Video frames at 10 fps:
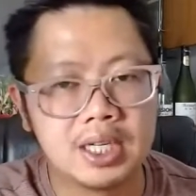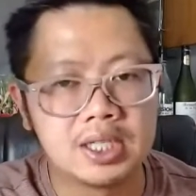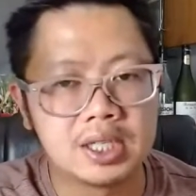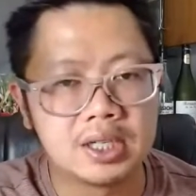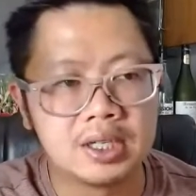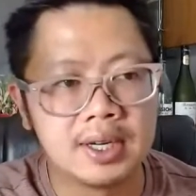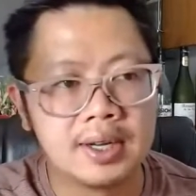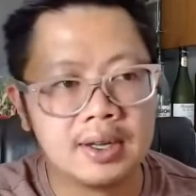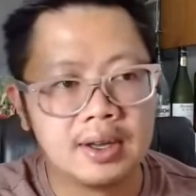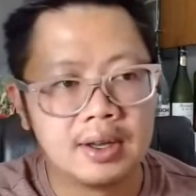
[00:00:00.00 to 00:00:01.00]
Asia
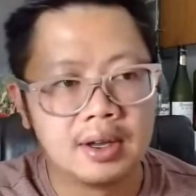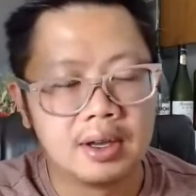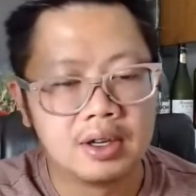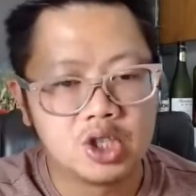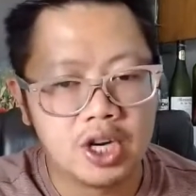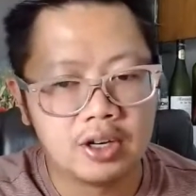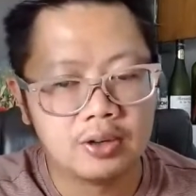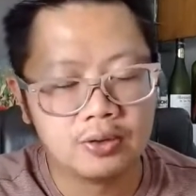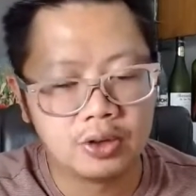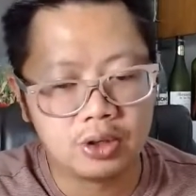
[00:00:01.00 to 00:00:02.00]

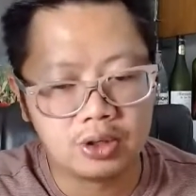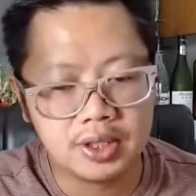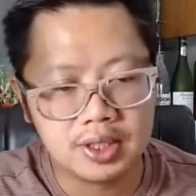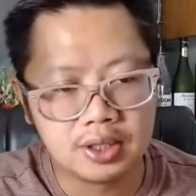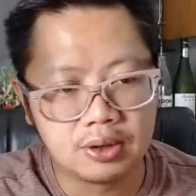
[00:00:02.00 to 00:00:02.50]
channel first.